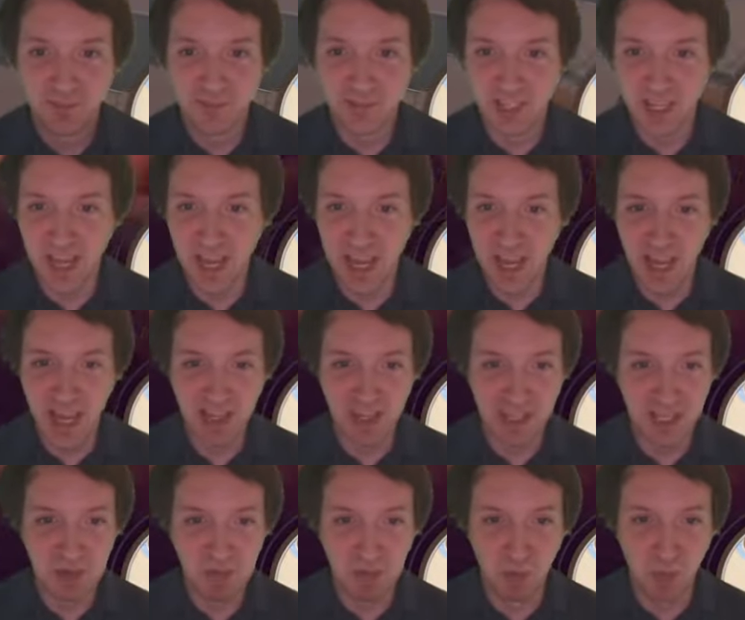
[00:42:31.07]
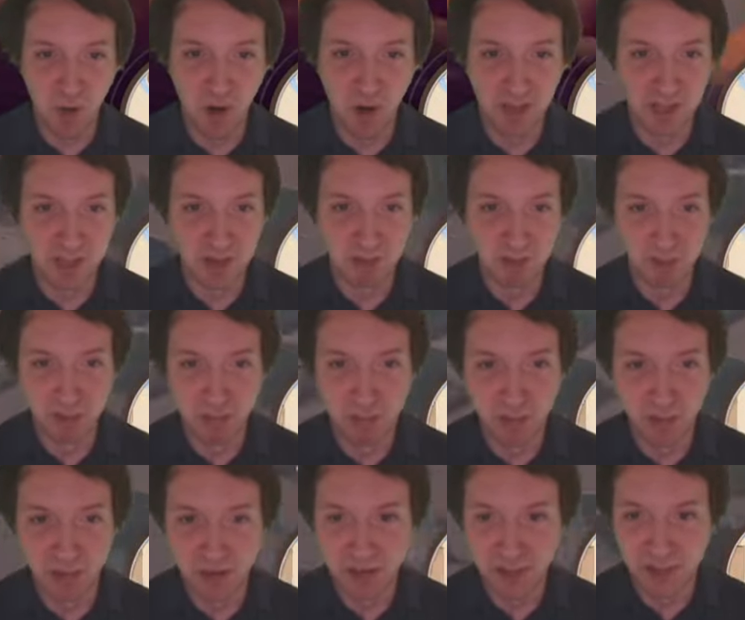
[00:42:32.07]
Yeah, keep walking,
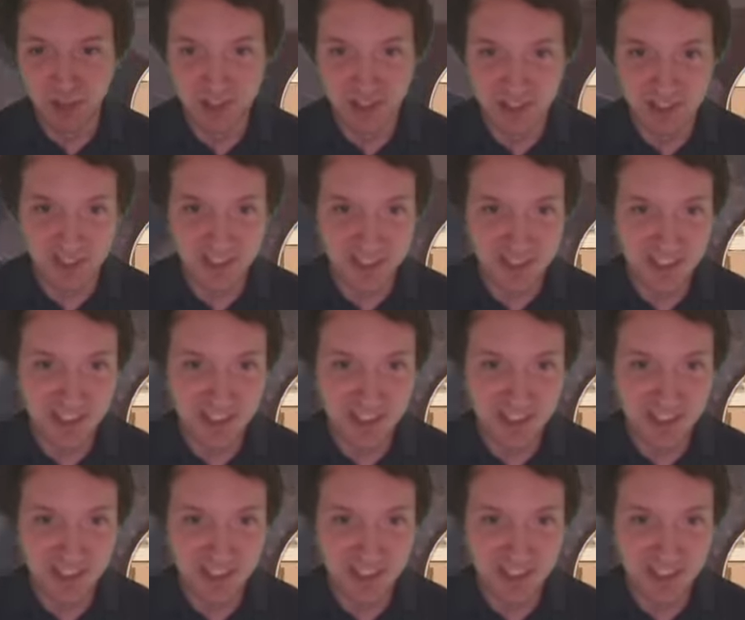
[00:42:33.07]
Burgess.